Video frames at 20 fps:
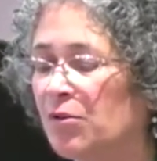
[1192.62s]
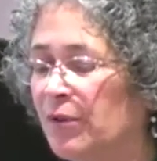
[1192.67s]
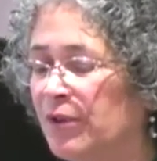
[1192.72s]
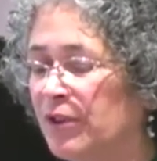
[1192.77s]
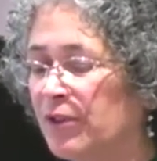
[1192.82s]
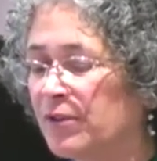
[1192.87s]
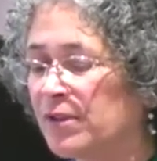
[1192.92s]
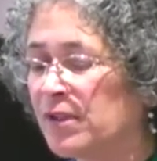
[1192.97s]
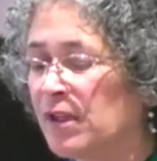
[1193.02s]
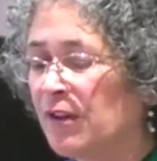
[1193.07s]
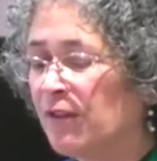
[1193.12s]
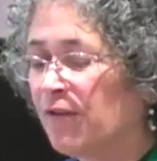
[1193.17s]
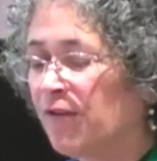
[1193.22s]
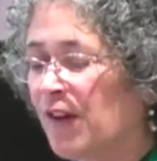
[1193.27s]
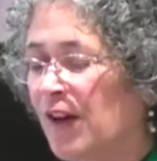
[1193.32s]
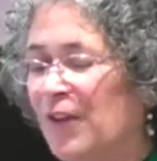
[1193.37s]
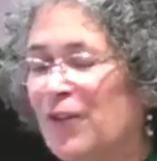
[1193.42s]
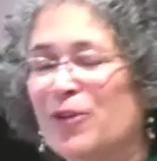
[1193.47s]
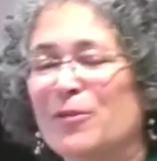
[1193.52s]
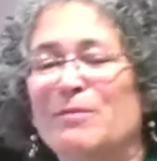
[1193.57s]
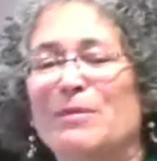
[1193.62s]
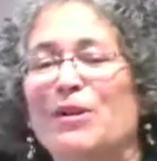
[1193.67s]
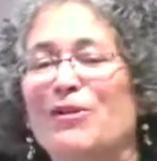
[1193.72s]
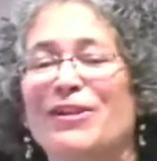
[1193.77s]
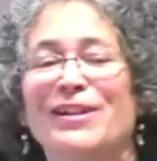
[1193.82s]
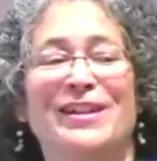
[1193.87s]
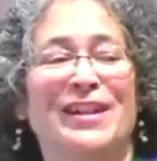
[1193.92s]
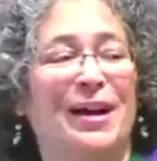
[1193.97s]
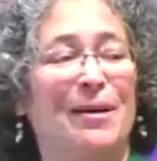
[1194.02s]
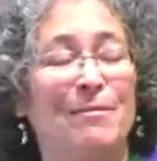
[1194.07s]
Guido's father
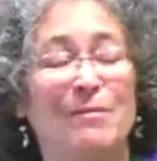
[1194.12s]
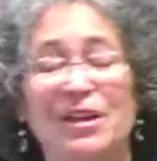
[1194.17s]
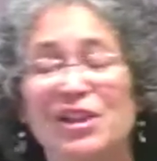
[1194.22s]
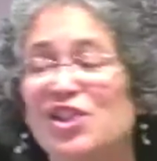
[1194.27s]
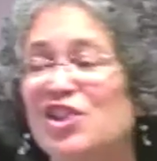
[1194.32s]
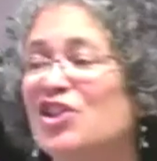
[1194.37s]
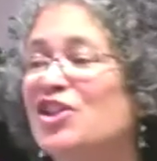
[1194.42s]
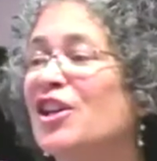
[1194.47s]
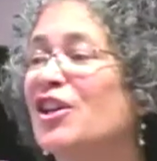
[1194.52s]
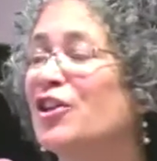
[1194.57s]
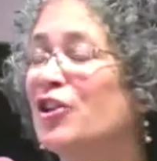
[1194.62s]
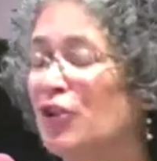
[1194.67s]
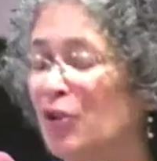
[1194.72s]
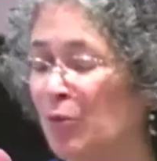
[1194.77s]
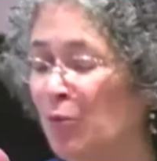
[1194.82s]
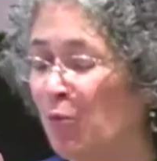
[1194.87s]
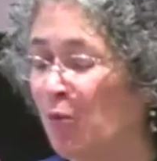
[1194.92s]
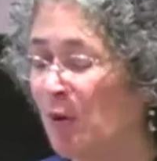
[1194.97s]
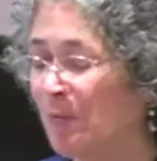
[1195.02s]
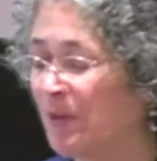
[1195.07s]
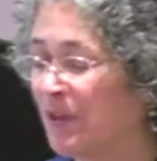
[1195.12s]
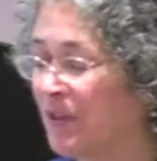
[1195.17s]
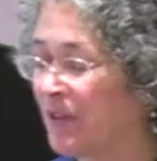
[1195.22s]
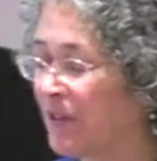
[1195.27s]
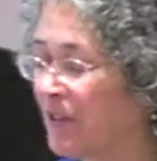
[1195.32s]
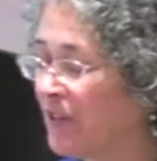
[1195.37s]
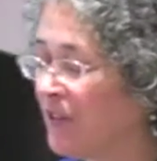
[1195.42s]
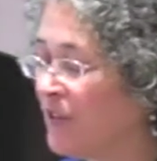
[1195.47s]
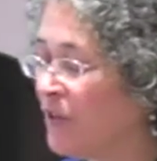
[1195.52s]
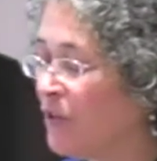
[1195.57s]
married a much younger
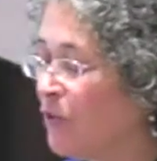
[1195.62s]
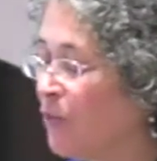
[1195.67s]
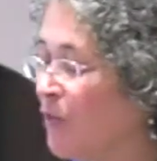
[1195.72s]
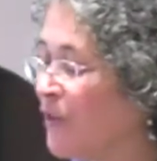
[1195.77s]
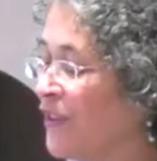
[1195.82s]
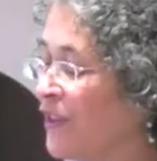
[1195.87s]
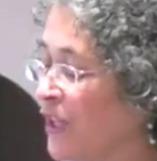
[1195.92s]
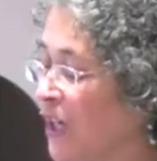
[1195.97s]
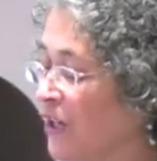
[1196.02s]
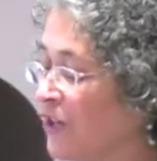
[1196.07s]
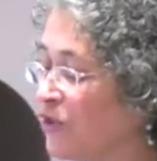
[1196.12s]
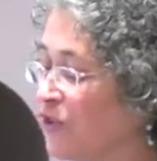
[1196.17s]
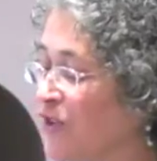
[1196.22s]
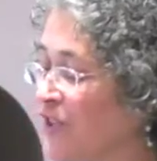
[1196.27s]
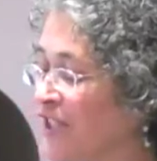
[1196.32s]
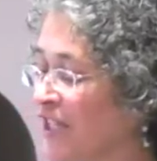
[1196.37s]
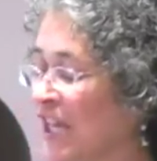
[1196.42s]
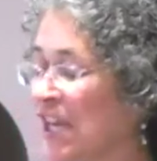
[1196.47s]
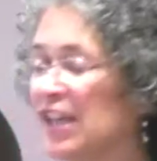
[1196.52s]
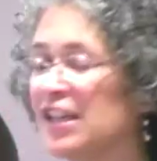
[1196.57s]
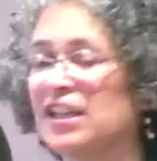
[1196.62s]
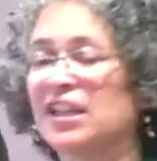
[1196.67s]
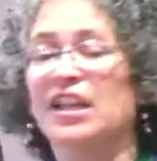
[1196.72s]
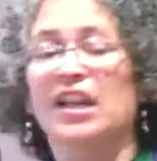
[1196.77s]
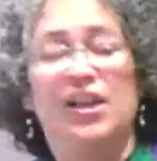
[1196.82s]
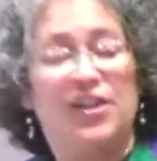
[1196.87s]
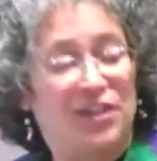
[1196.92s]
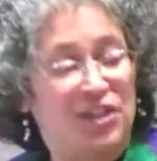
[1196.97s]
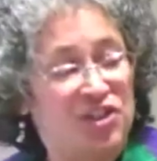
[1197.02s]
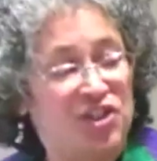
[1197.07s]
woman with the understanding
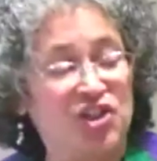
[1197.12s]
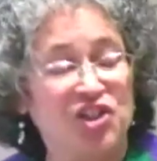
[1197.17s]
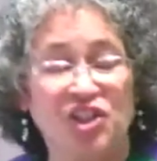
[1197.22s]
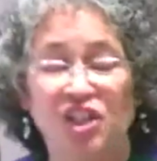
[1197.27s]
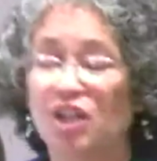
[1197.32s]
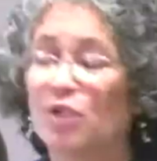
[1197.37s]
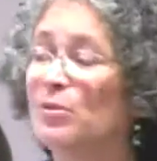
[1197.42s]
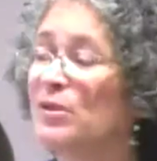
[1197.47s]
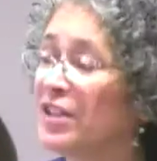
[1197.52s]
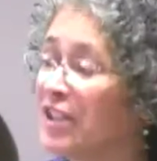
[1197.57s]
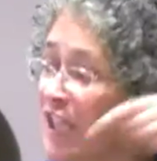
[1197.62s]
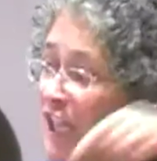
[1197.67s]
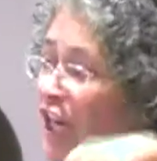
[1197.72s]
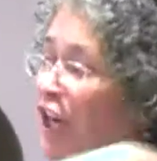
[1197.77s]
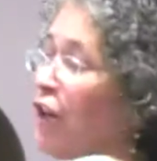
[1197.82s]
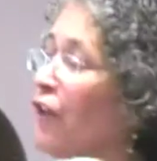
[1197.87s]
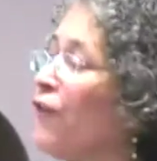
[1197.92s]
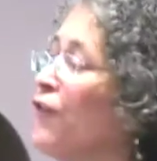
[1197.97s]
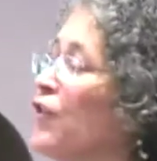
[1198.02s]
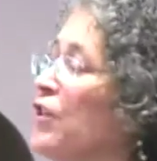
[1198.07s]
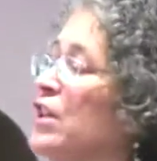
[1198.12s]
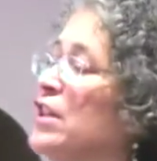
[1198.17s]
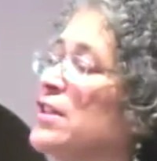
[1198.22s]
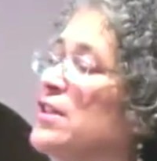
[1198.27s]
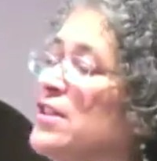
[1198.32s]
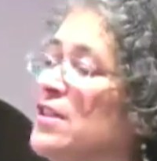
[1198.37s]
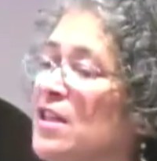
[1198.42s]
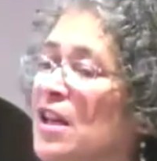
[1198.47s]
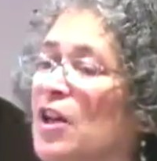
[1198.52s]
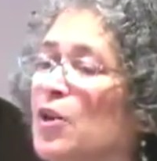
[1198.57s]
that she would care for
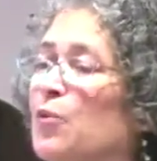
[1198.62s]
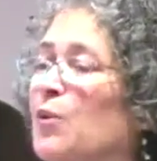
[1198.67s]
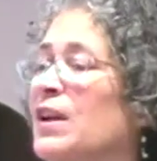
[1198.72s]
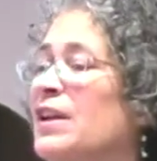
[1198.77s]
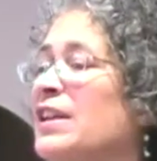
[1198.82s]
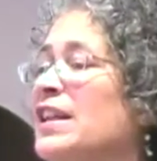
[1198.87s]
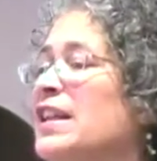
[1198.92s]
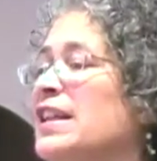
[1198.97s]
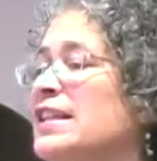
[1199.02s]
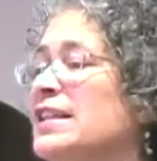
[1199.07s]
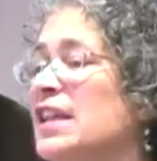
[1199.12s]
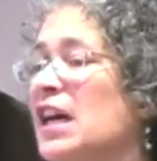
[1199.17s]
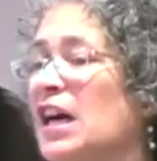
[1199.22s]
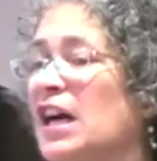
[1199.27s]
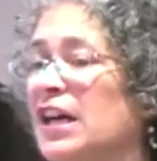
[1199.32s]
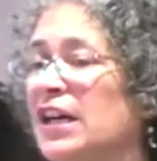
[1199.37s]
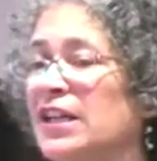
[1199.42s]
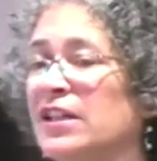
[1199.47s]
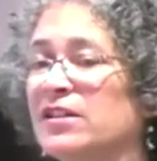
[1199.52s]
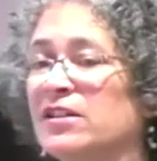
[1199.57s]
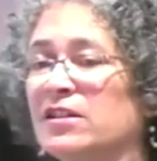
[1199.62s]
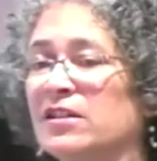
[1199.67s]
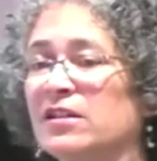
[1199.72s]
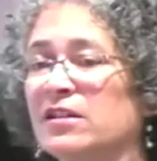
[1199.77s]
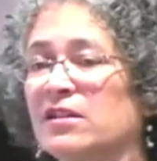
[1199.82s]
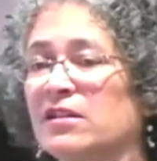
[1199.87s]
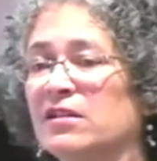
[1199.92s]
his son when he died.